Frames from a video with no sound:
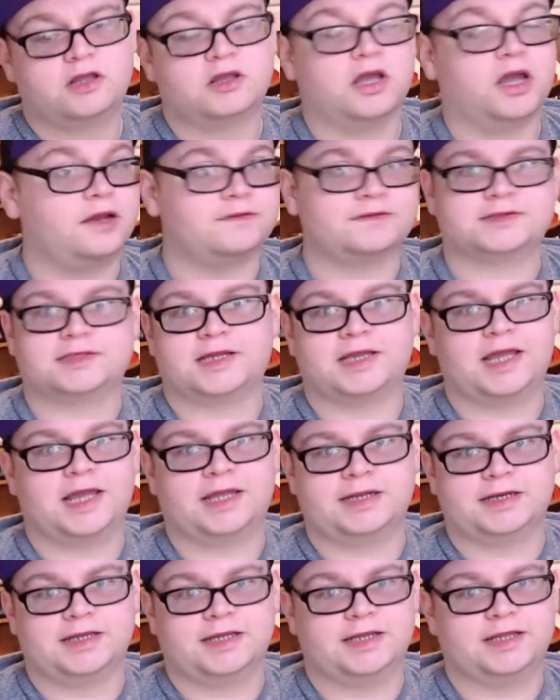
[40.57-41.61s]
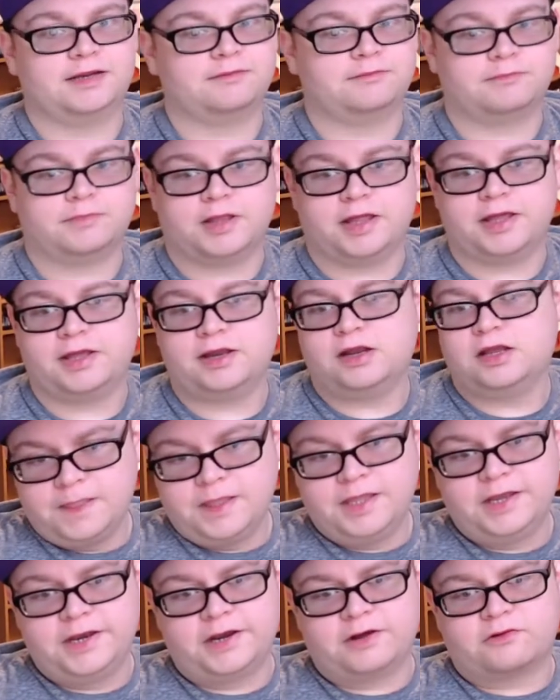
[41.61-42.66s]
Obviously, I had to get and play it,
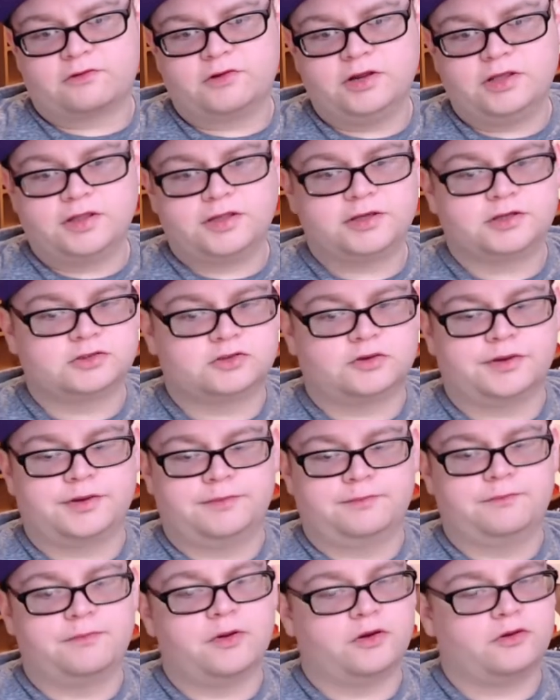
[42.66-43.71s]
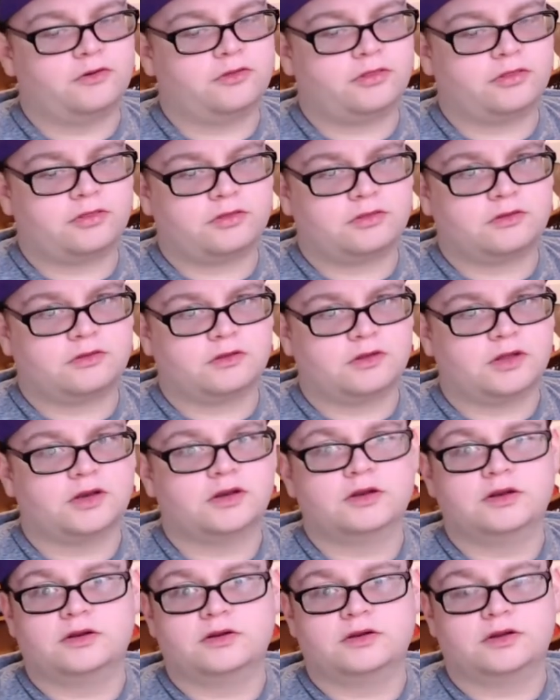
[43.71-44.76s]
and I really enjoyed both,
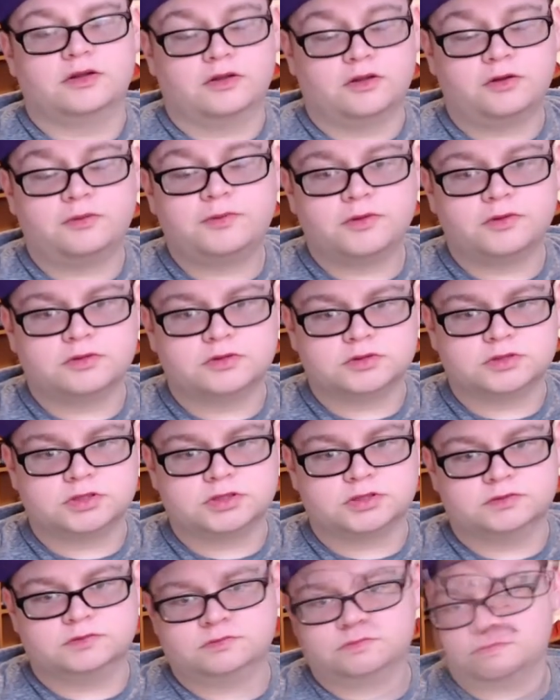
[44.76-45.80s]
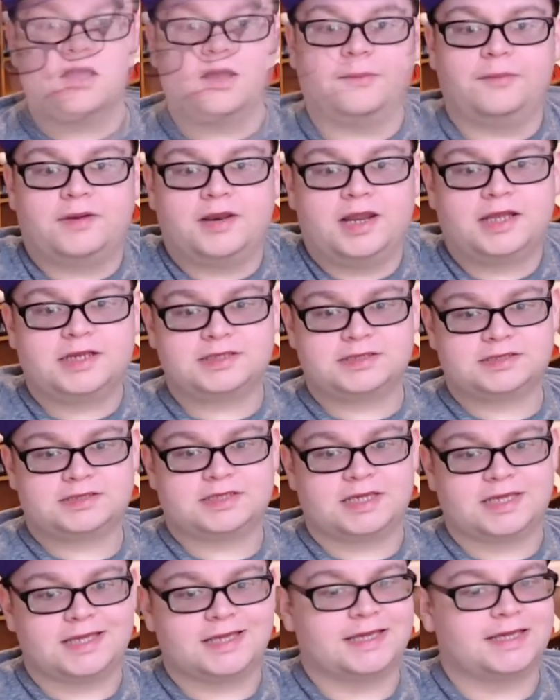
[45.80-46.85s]
and I hope you will too. Up next
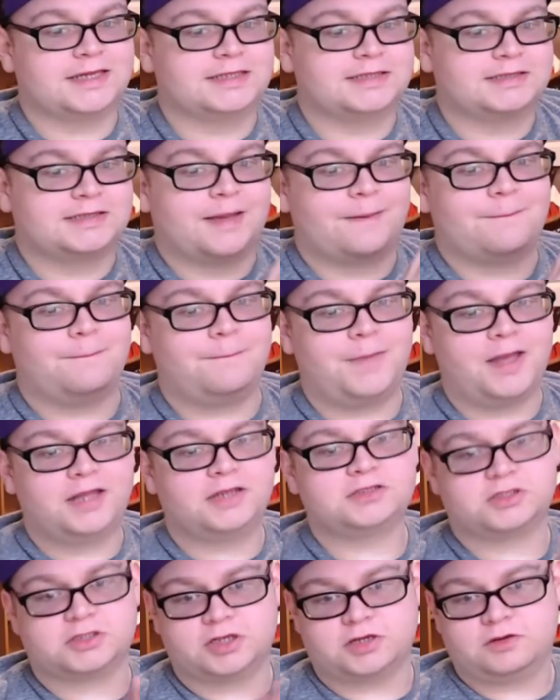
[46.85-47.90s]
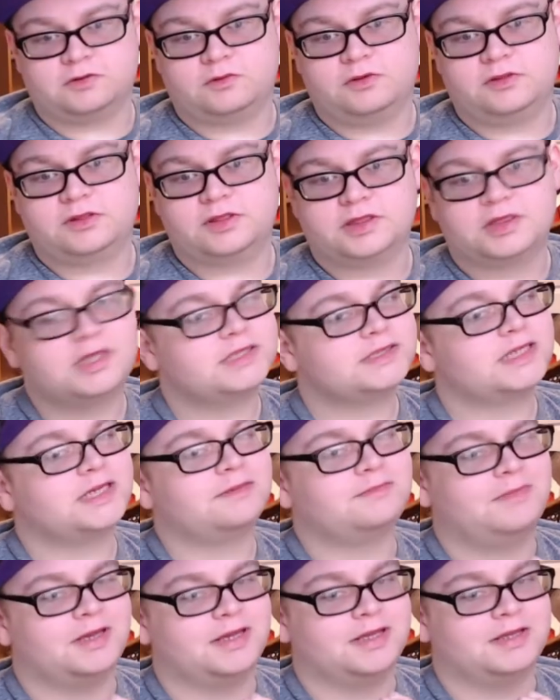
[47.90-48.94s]
is Bento. This
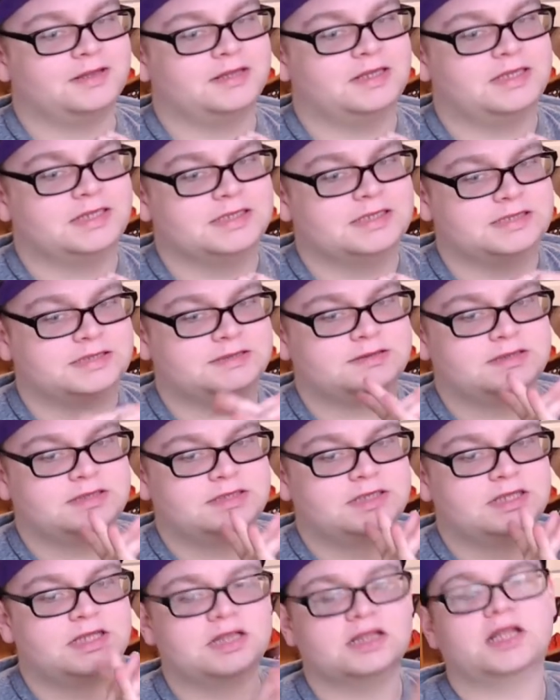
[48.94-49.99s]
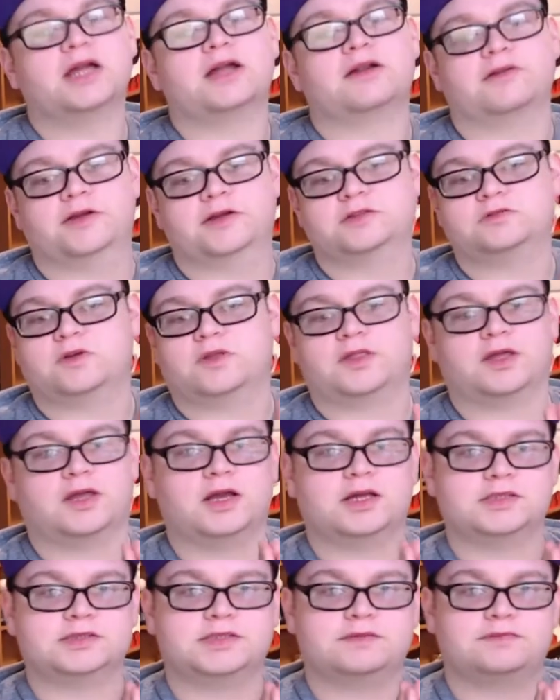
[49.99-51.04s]
anime is hilarious with the
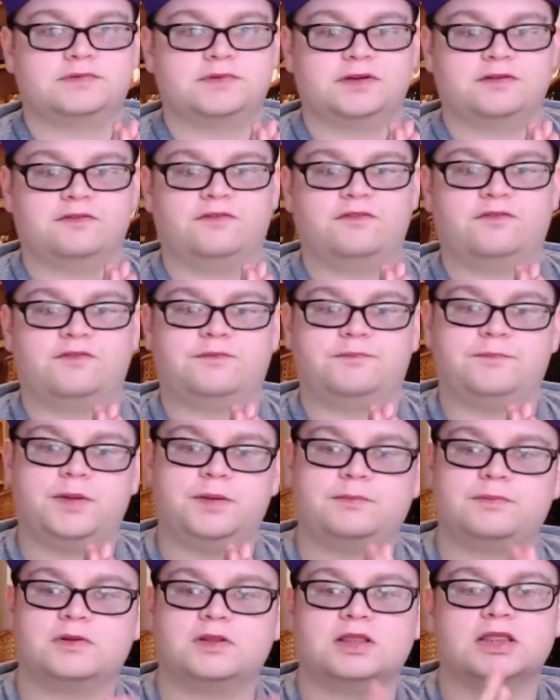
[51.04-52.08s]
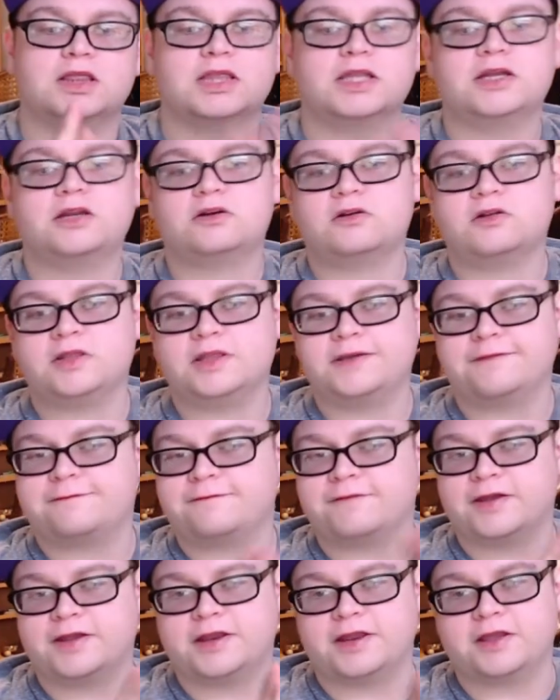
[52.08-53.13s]
concept of people literally
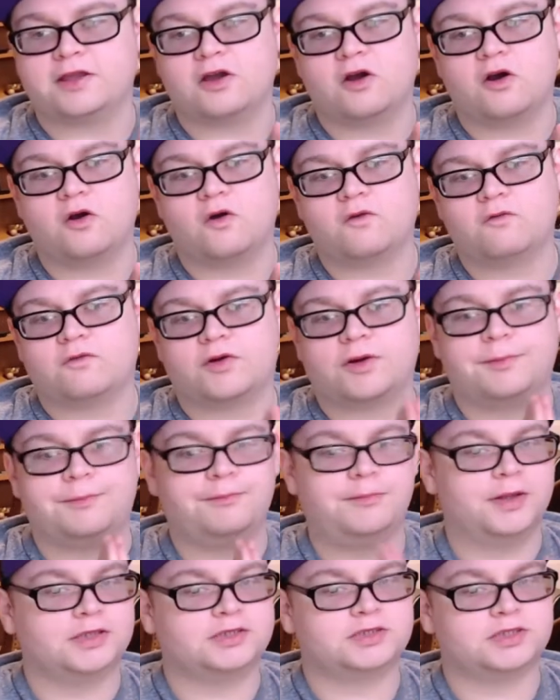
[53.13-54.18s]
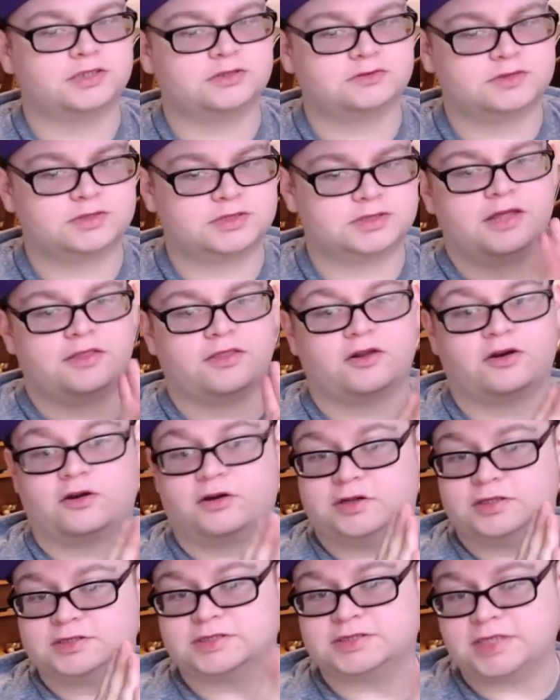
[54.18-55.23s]
fighting over bentos that are
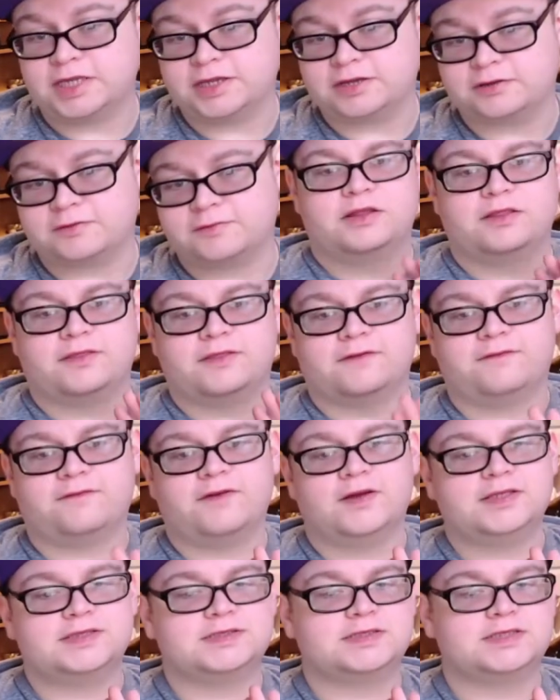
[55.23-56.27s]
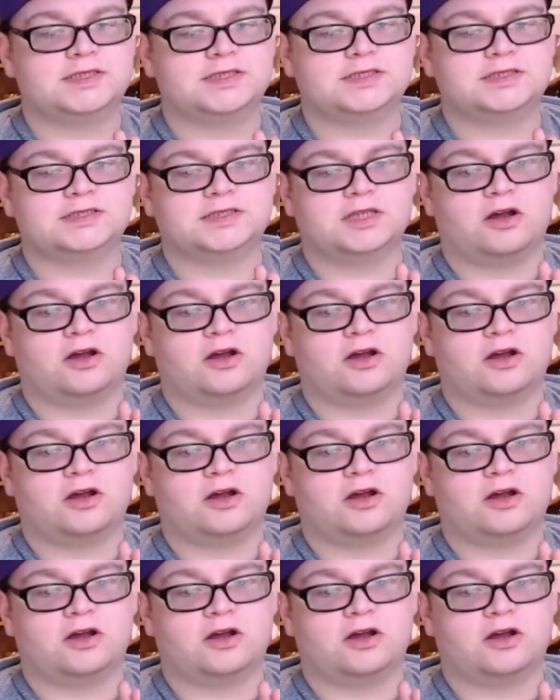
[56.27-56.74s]
on sale. The fight scenes